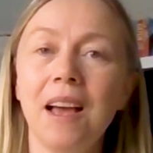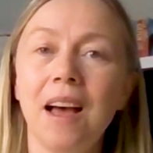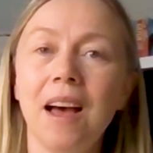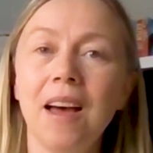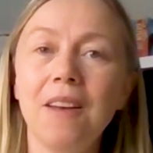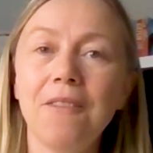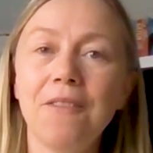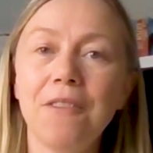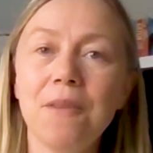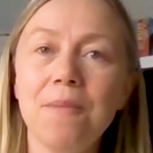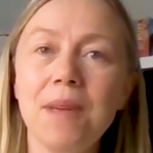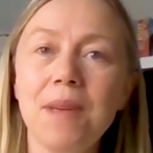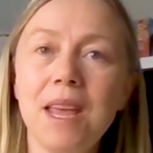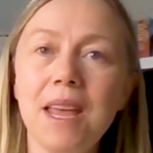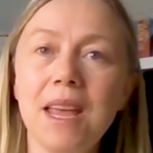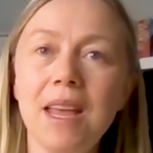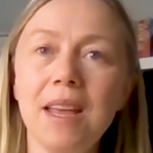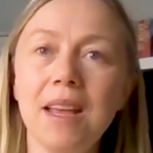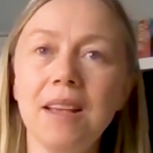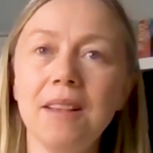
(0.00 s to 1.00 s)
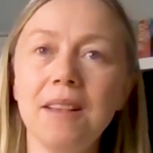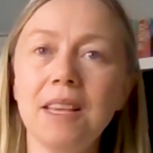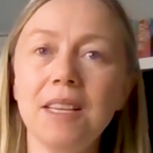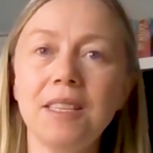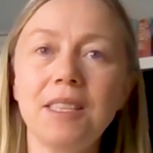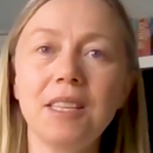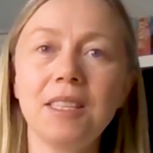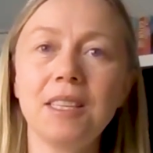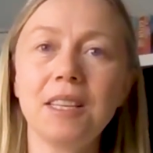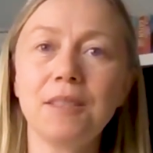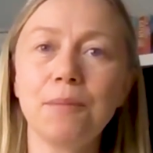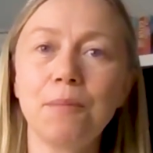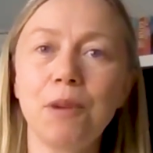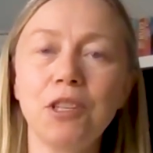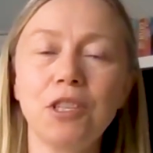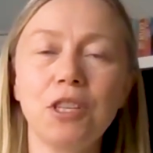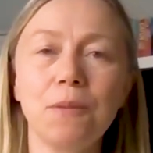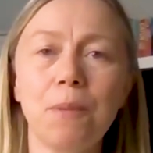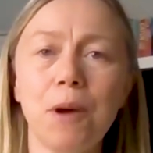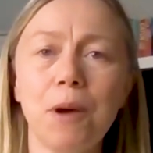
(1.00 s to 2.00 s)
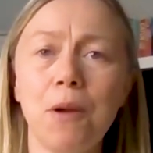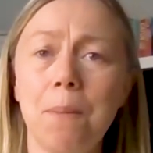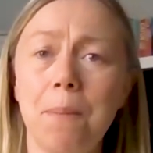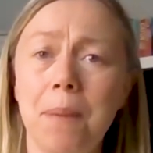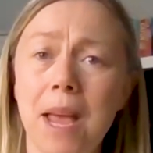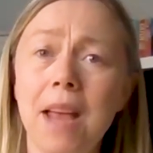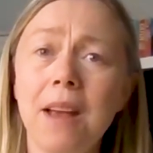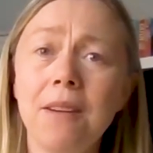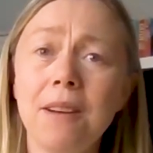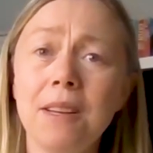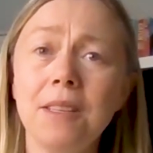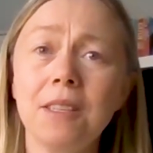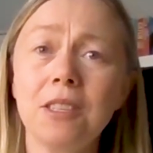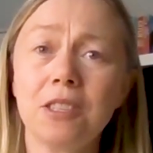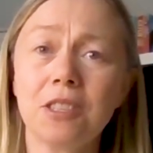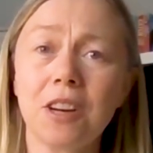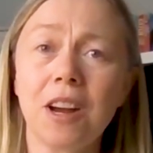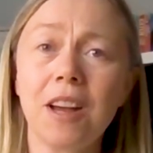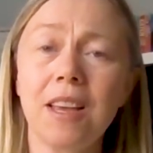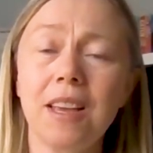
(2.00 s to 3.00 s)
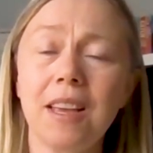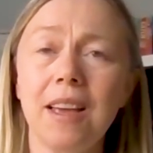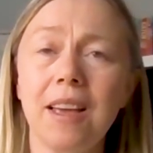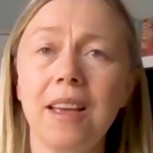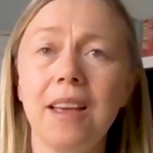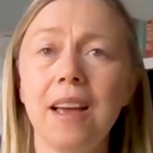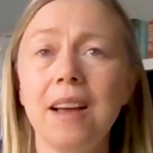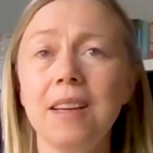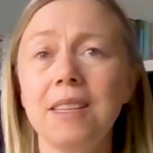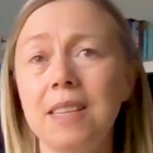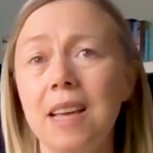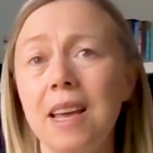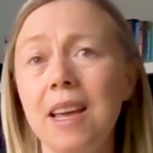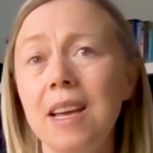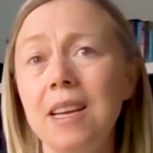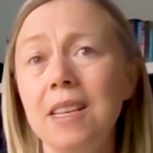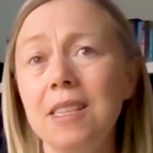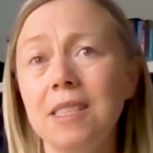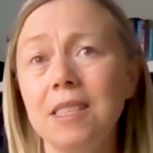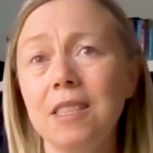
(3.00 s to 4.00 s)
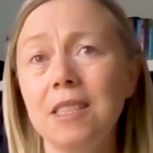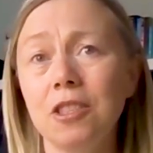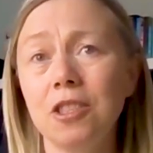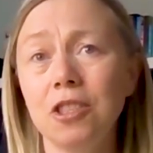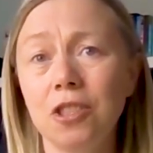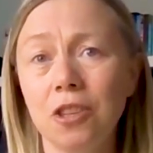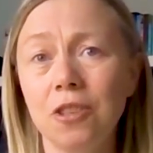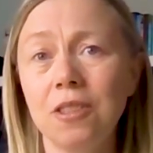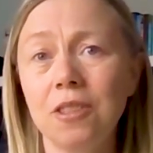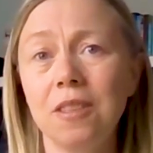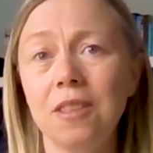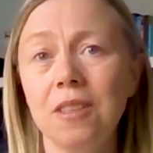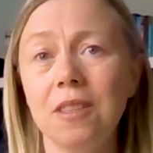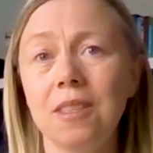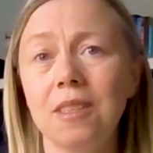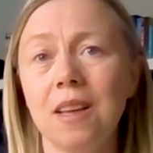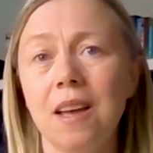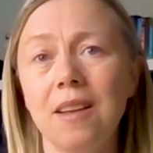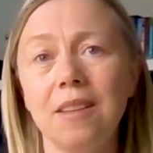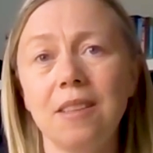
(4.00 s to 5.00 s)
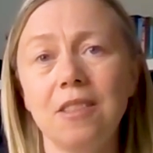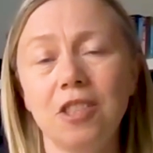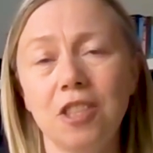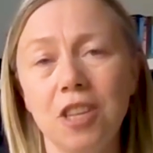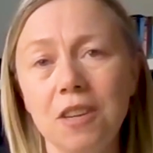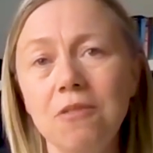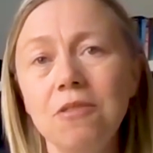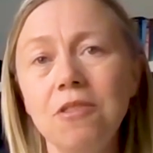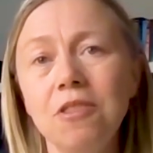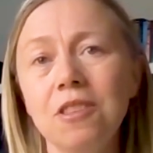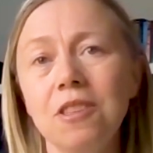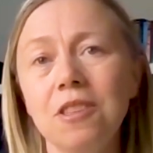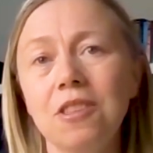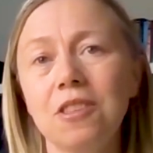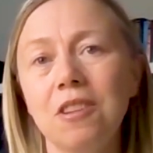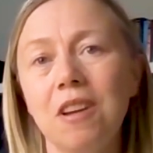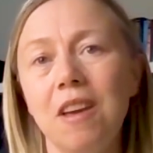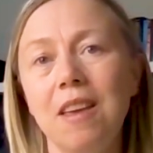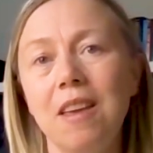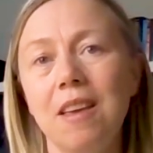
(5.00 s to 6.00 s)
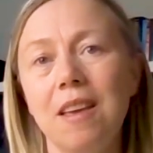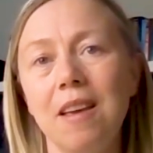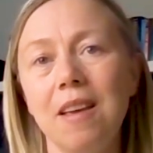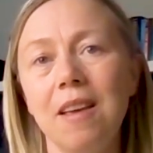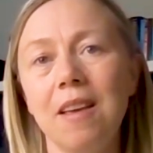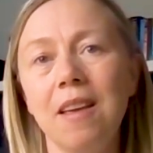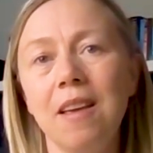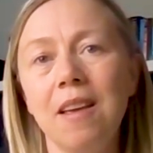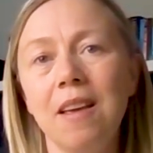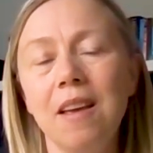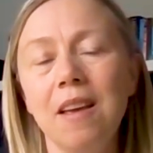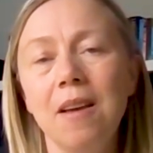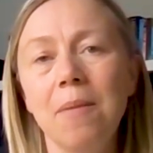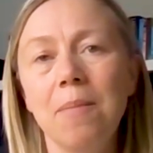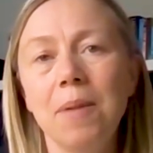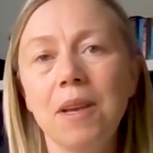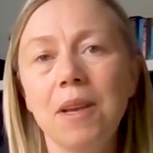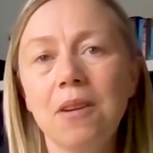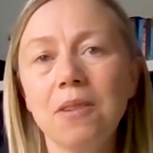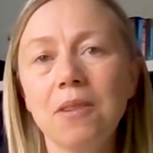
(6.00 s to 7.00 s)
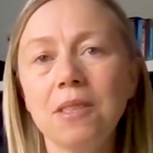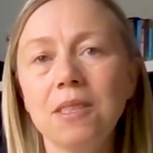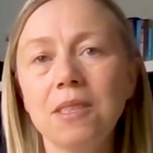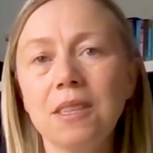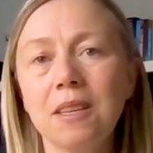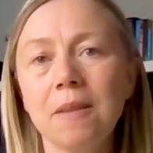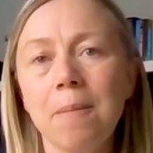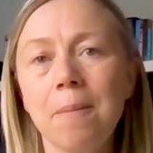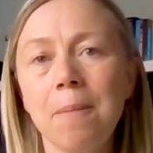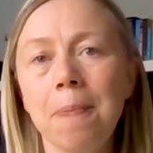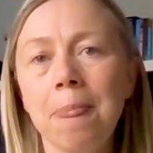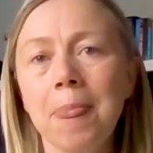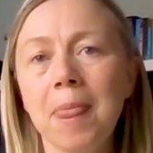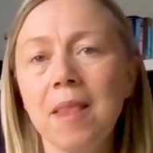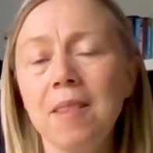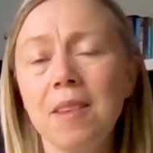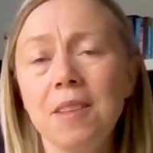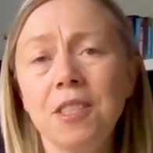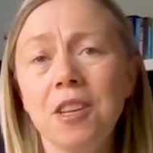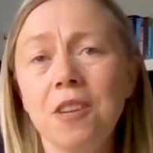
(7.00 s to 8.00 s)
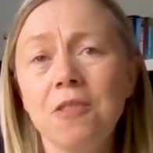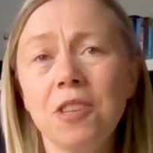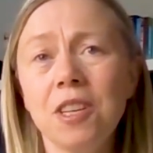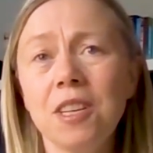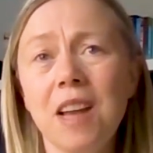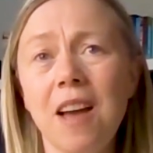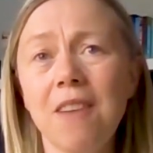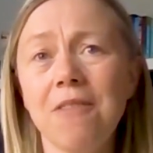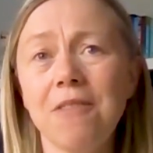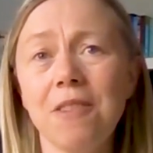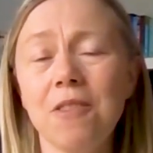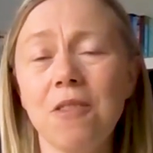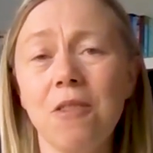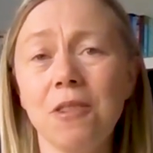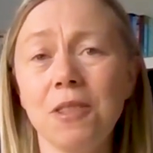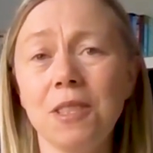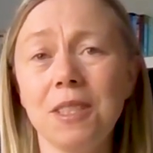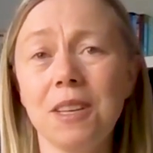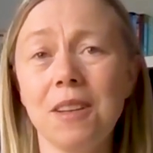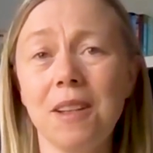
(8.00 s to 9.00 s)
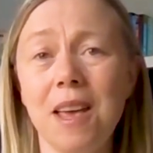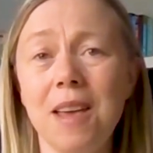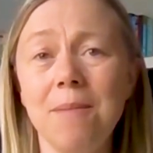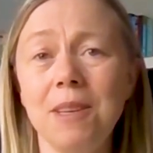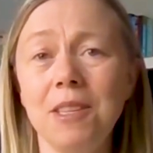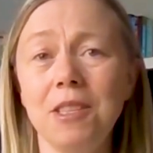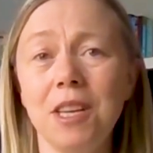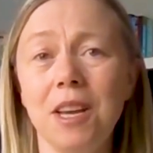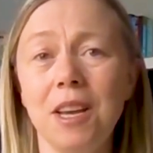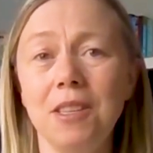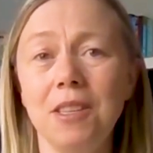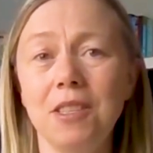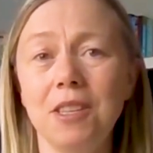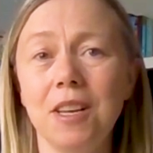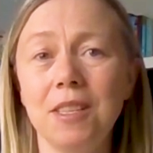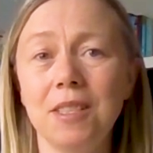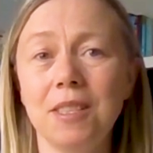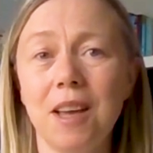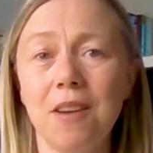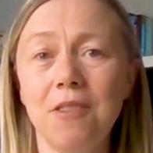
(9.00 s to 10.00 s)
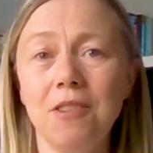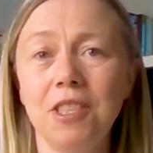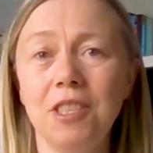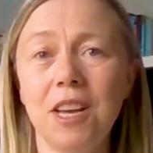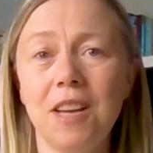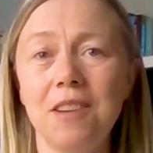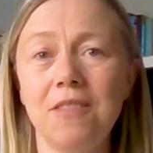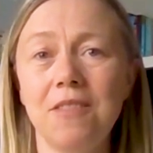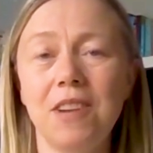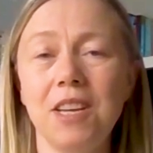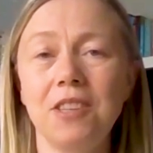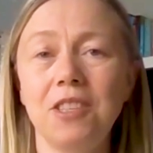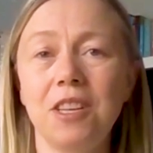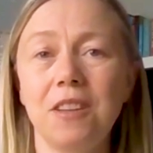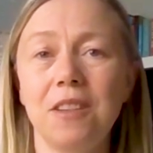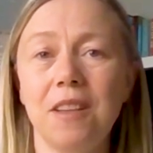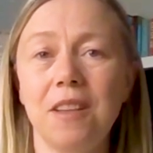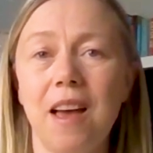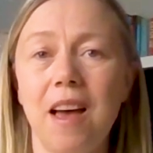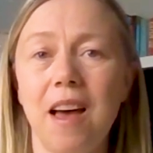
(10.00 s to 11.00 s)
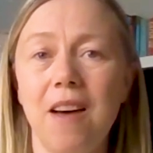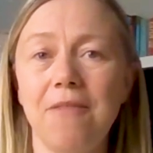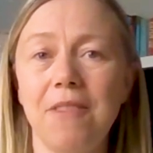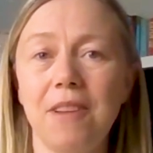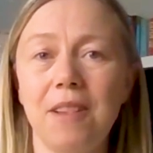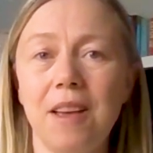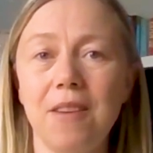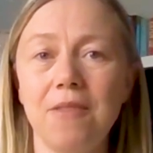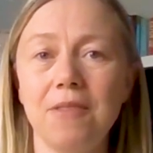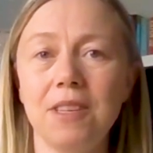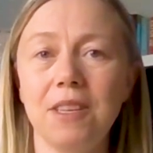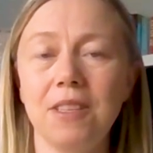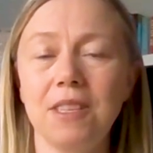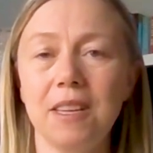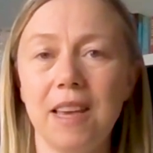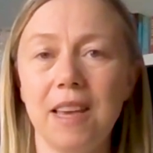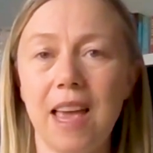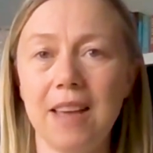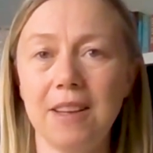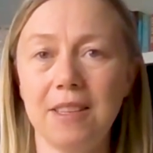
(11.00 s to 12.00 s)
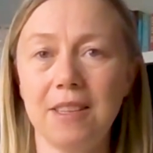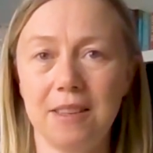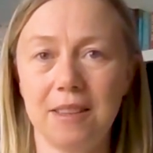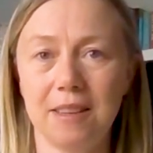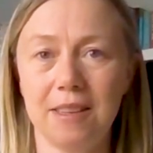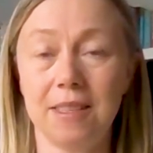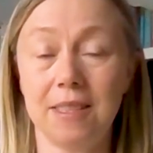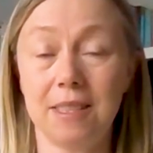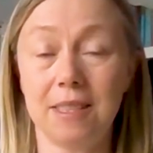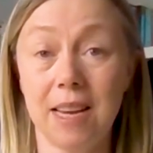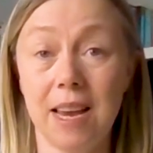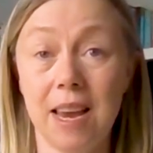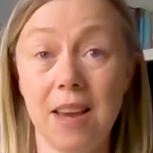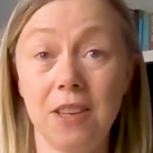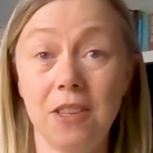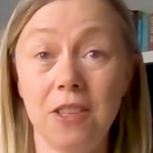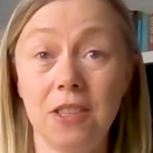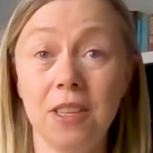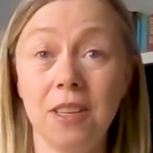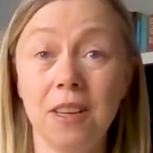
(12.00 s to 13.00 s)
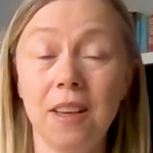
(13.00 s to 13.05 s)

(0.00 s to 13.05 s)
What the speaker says: And for me, this is as much about parents striking as it is students and children striking, because the children haven't caused climate change. It's our generation that have allowed it to get to this stage.